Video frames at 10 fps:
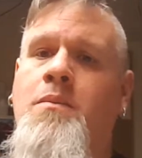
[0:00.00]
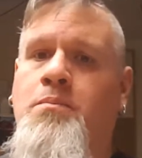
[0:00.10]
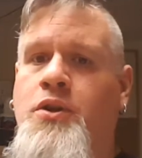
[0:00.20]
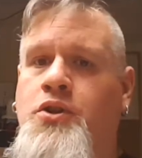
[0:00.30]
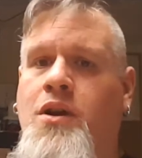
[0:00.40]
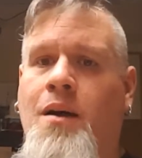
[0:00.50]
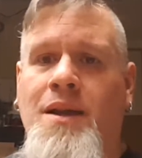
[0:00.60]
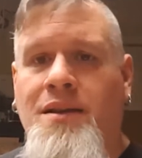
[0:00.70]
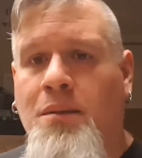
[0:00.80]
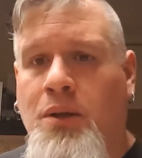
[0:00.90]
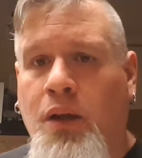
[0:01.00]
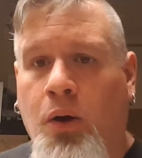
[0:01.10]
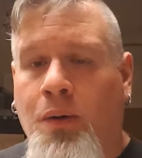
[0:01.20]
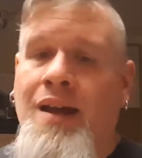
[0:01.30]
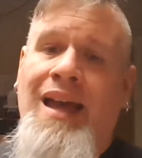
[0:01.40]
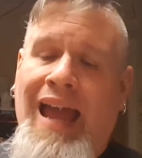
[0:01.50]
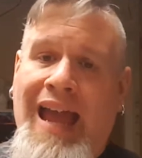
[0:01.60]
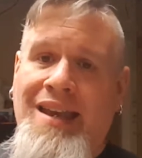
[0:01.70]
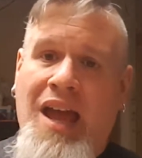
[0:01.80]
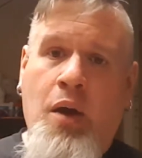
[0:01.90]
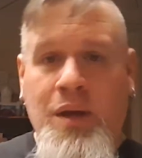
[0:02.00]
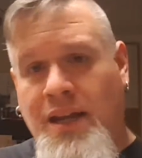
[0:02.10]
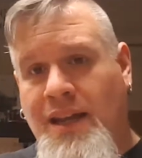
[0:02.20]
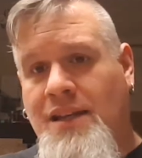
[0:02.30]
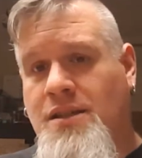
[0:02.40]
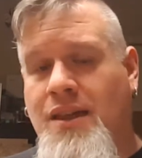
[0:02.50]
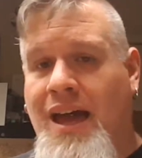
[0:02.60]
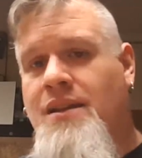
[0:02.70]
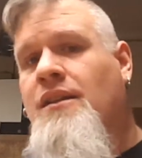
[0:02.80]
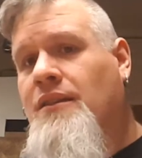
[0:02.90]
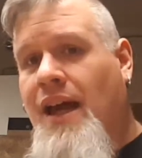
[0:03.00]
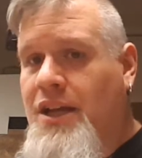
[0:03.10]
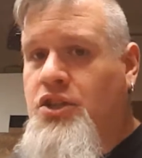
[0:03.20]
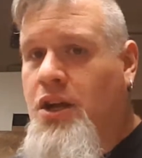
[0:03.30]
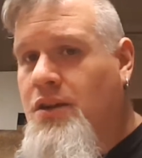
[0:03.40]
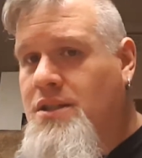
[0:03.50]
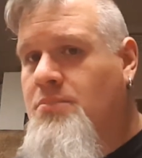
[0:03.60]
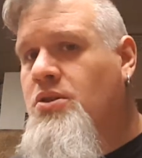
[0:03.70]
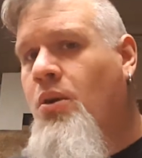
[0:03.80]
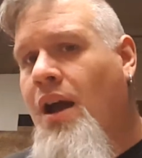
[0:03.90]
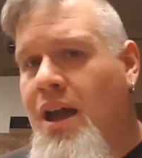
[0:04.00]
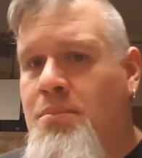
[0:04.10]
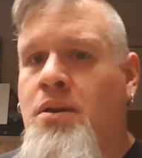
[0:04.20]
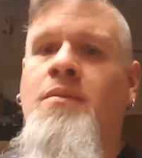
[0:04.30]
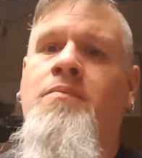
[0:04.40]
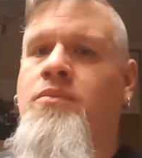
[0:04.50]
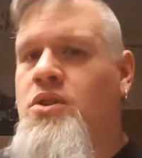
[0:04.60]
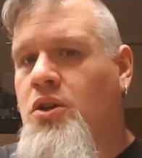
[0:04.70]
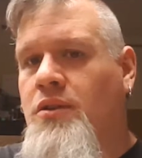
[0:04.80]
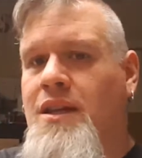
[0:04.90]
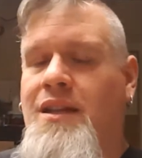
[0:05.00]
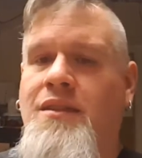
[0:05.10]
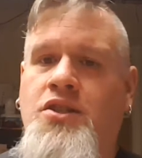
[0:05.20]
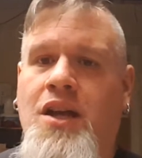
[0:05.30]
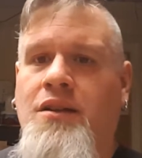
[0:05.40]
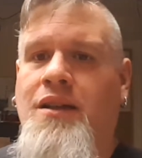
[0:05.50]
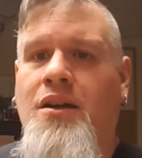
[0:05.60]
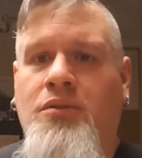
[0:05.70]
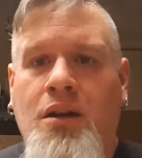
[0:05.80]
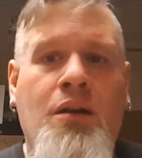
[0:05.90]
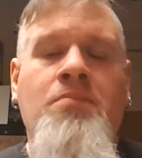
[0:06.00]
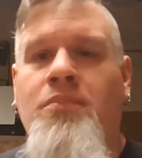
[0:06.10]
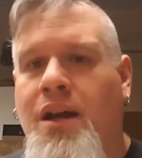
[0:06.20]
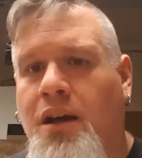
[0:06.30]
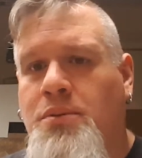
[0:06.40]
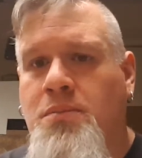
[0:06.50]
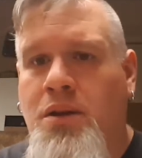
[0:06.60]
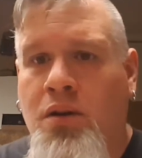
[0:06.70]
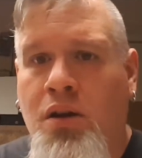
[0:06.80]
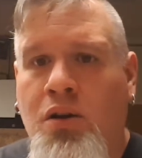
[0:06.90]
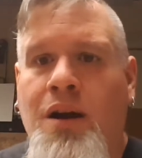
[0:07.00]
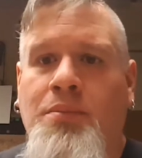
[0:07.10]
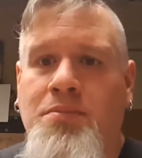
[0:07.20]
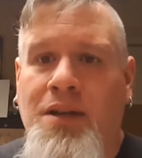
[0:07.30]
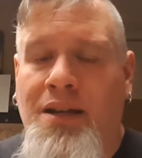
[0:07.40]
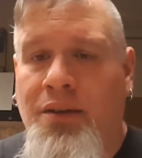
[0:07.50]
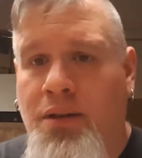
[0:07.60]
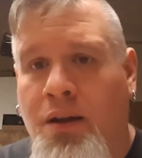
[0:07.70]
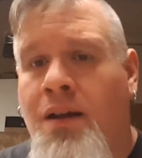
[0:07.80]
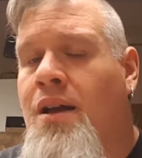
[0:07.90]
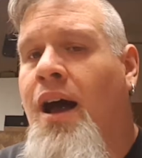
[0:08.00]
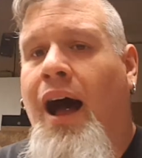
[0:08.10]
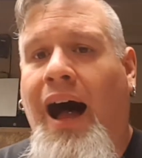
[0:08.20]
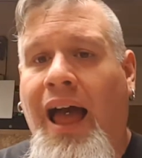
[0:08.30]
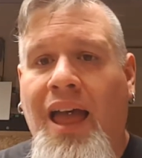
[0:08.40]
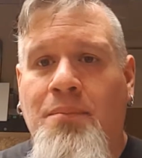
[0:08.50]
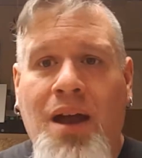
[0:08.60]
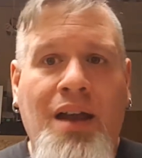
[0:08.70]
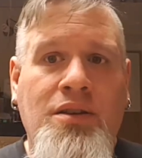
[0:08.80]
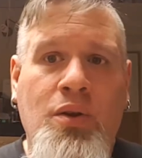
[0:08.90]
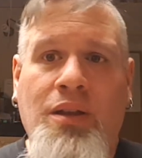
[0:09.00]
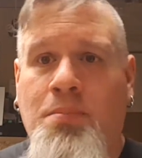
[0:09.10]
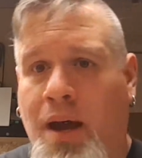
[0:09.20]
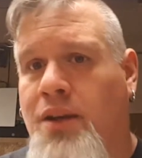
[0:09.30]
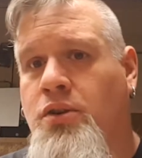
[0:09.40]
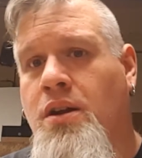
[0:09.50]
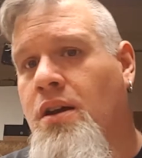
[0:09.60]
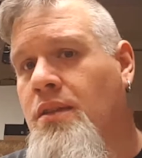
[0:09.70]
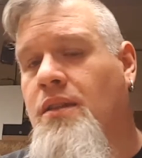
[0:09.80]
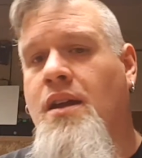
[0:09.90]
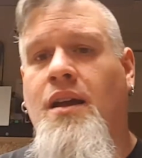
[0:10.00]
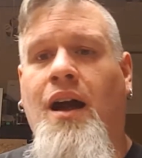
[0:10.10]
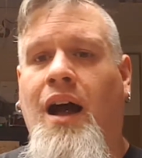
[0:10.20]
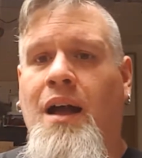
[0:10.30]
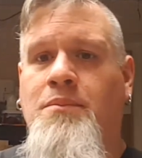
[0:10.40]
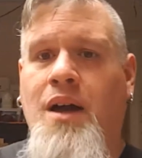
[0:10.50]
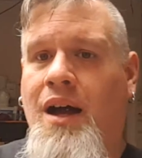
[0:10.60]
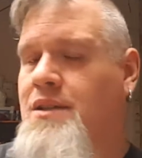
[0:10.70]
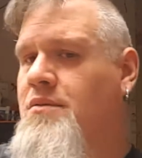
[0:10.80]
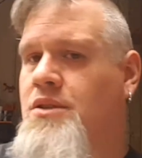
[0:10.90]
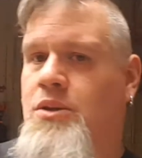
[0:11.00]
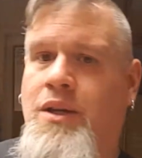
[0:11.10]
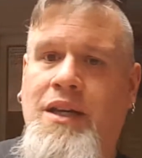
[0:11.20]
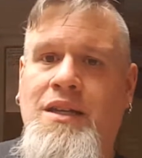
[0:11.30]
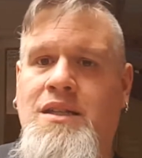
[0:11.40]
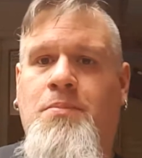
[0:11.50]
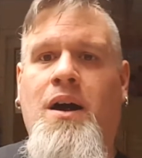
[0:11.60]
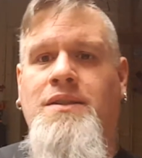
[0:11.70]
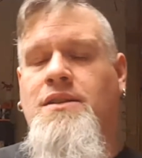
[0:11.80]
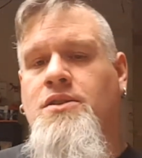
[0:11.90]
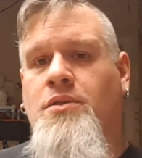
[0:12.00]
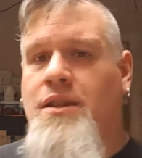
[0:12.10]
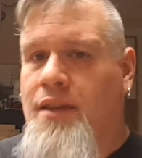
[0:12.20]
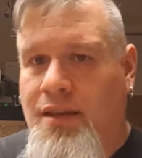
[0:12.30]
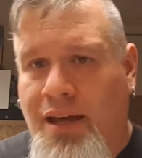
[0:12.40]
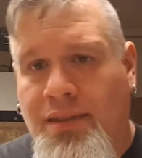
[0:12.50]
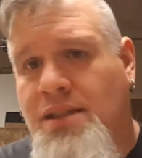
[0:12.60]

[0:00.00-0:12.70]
Put your comment down below. And now we can get to that like, share, and subscribe. Certainly get the channel out there. It helps me grow, helps me get out there. I am not doing the Patreon thing. I'm not doing any sponsors or anything yet.